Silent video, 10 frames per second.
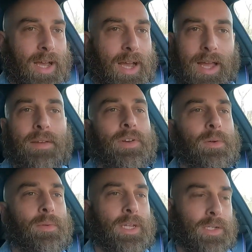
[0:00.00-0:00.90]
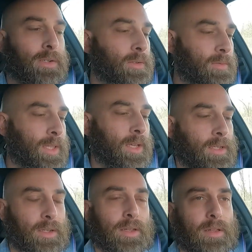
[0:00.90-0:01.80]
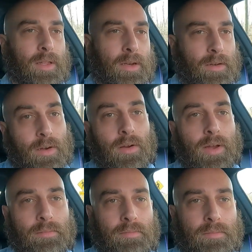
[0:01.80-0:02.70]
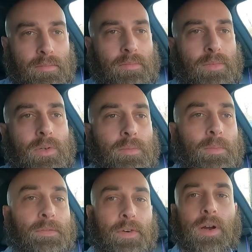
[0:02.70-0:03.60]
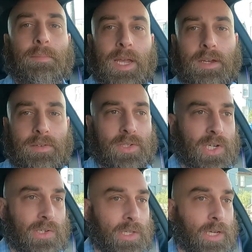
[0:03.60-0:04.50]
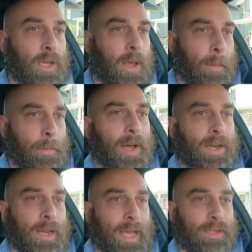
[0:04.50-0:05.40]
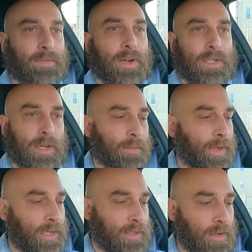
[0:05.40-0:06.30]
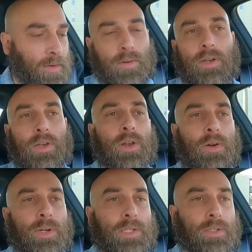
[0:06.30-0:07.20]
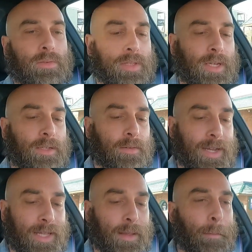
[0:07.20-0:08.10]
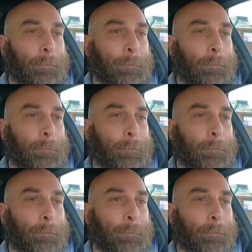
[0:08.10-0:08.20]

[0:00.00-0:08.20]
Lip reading: I have no issues with this other than, I do prefer a manual generally. But as far as automatics go, no issues with this. We got the